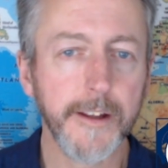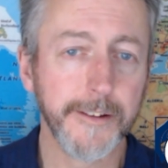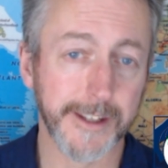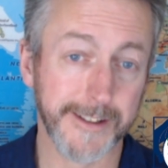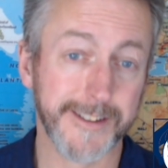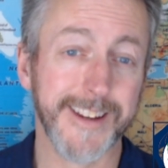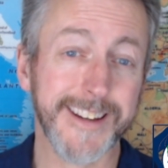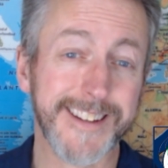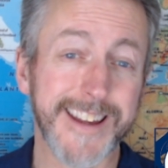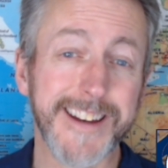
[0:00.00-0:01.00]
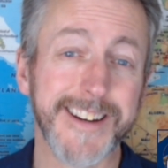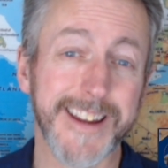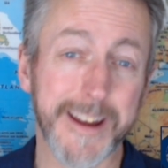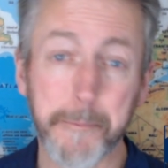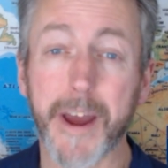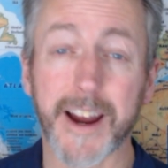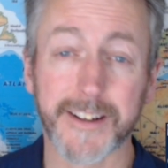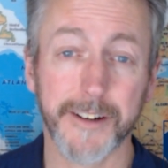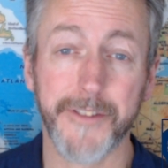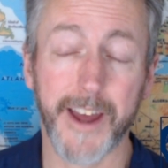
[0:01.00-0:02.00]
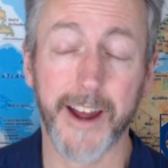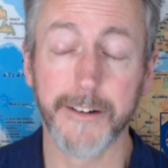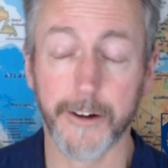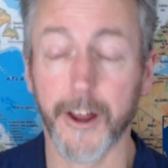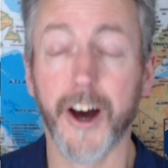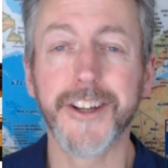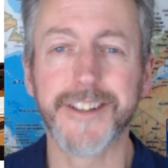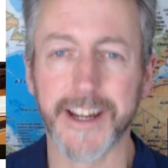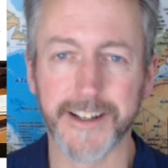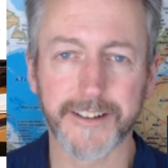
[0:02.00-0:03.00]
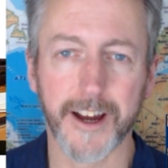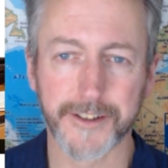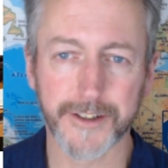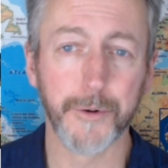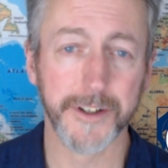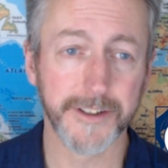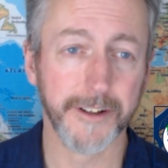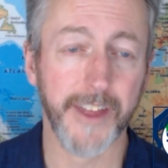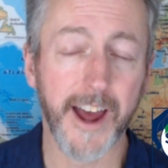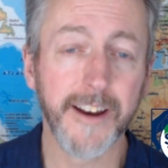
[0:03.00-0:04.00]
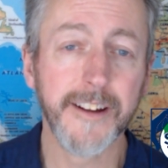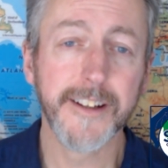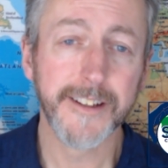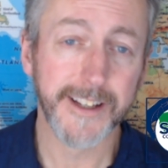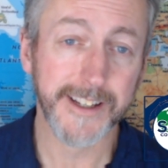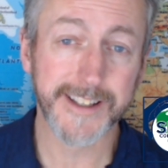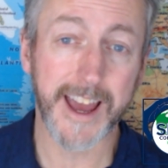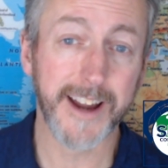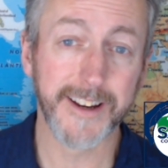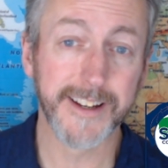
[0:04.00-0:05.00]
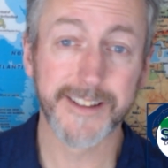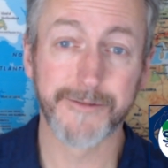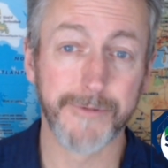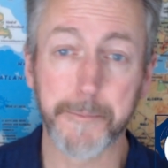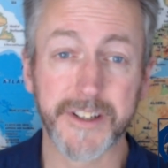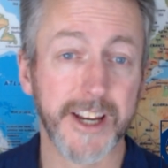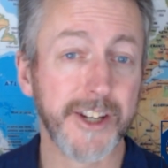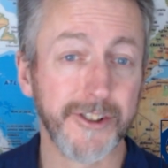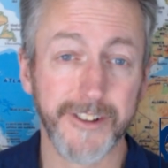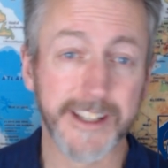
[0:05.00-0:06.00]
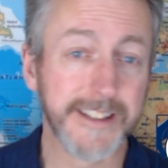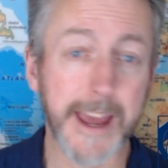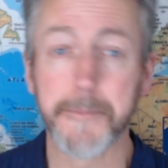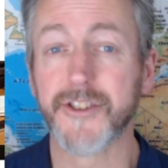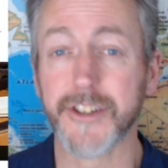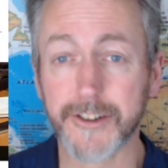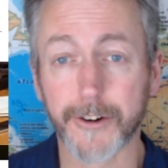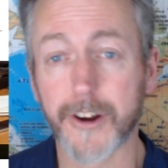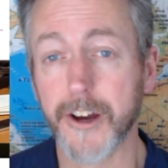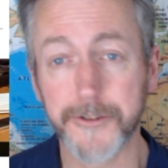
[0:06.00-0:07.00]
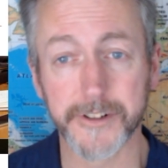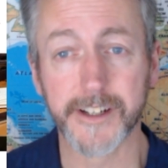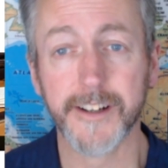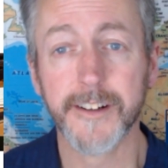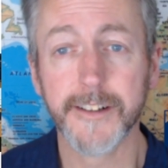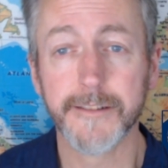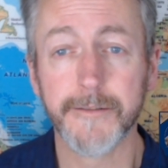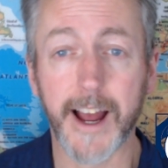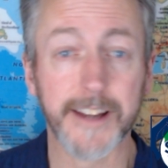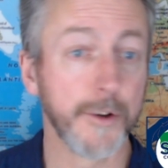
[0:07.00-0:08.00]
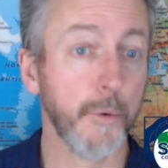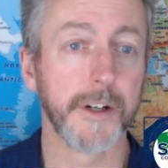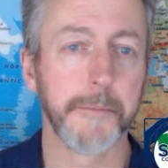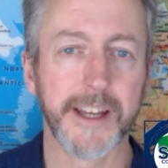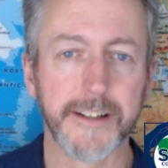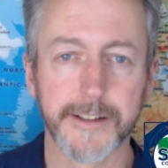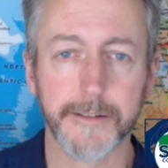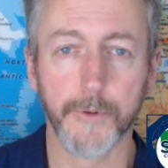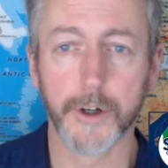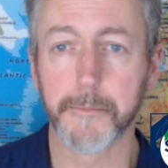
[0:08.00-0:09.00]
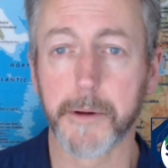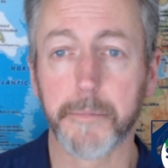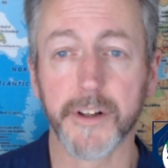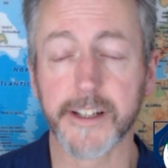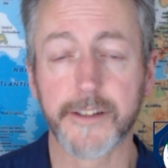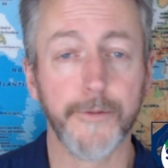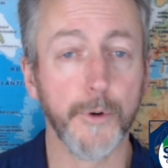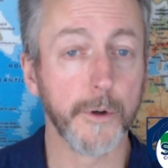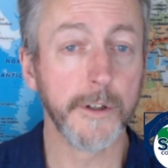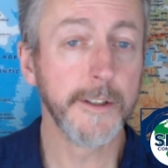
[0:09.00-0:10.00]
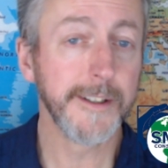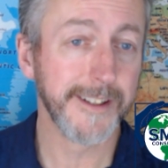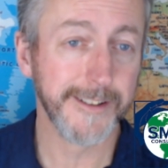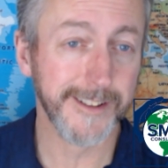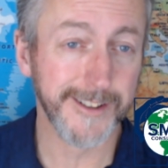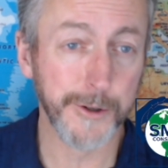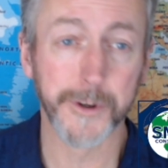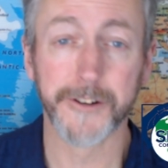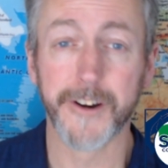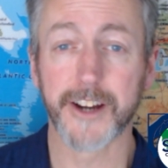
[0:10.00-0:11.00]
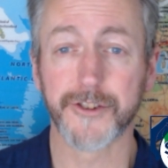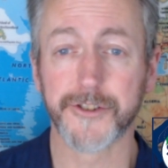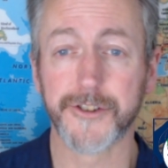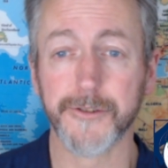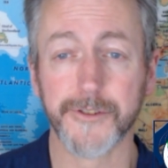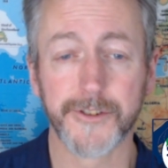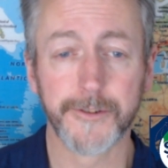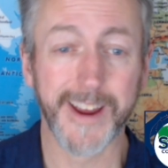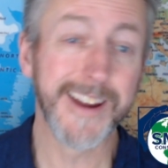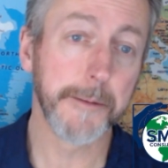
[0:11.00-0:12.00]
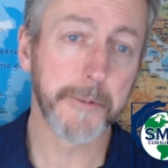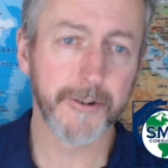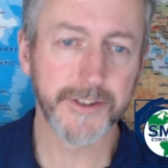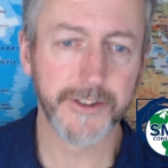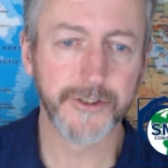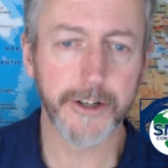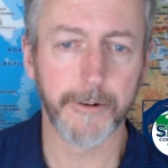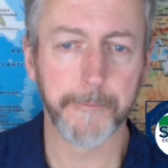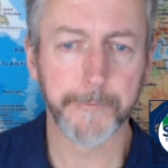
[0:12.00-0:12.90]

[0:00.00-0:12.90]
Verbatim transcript: the intended impact of that, or the unintended consequence of that, is that it's reputationally damaging your country as a welcoming place for new international students and immigrants in general.